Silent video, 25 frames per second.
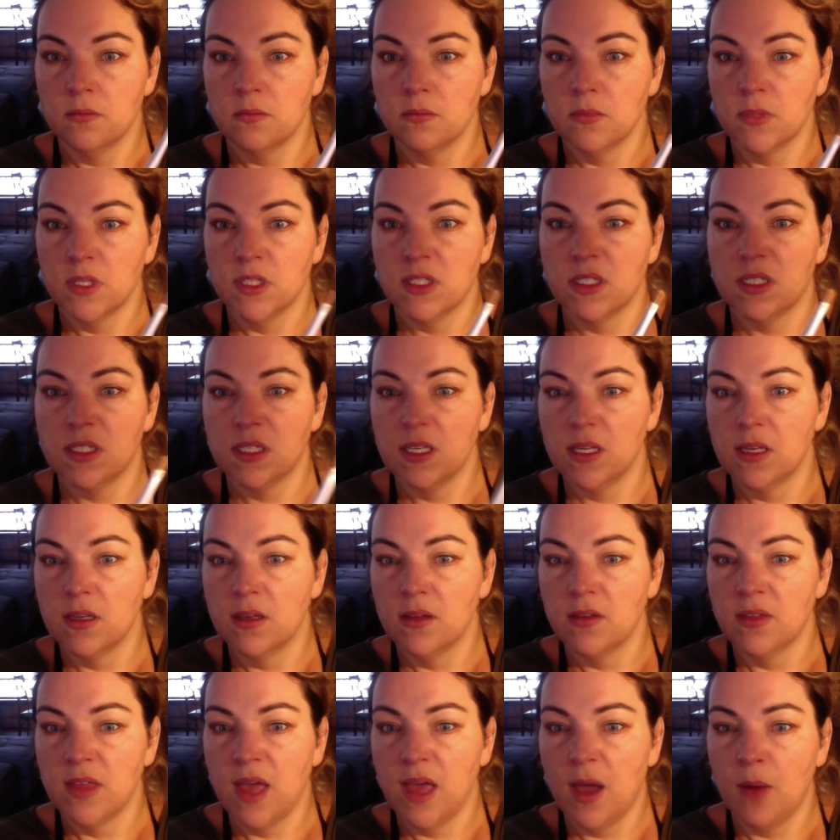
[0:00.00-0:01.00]
let's see,
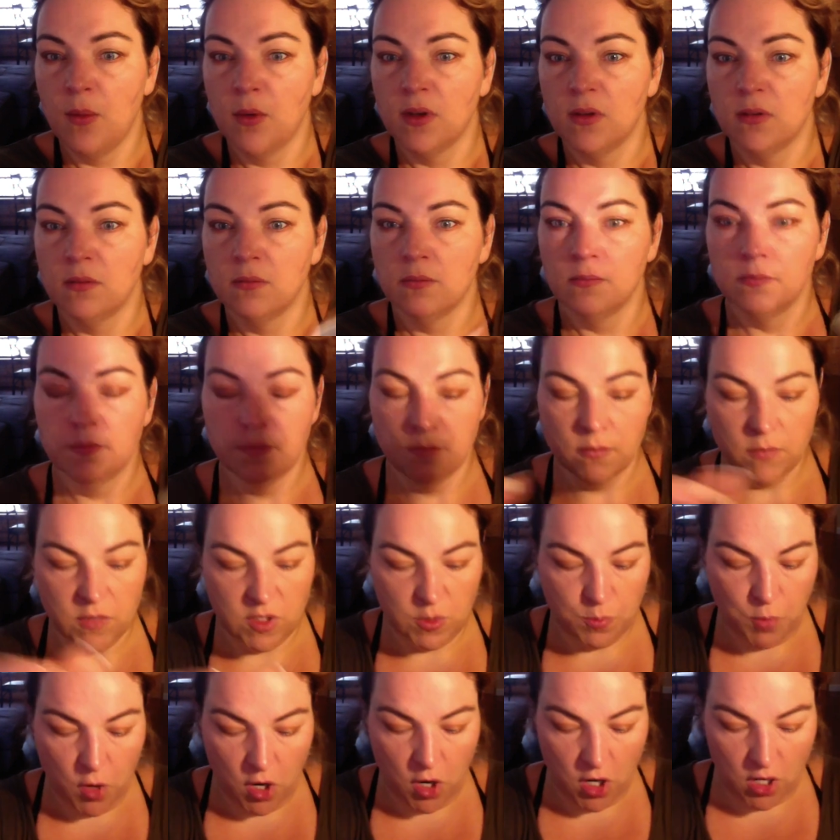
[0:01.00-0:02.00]
that one,
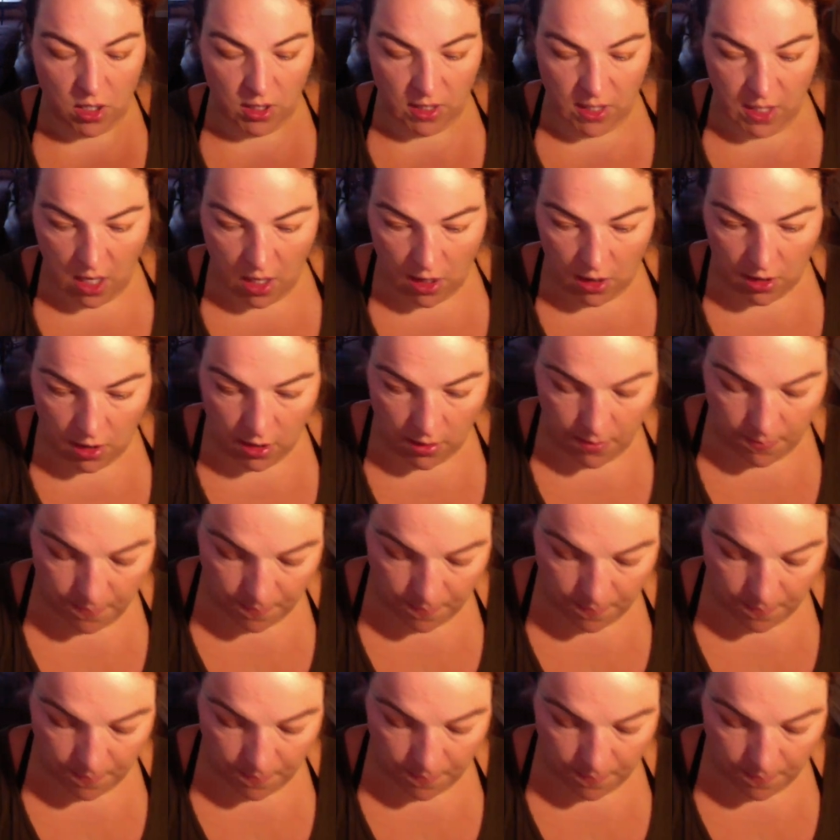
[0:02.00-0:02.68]
sparkly color.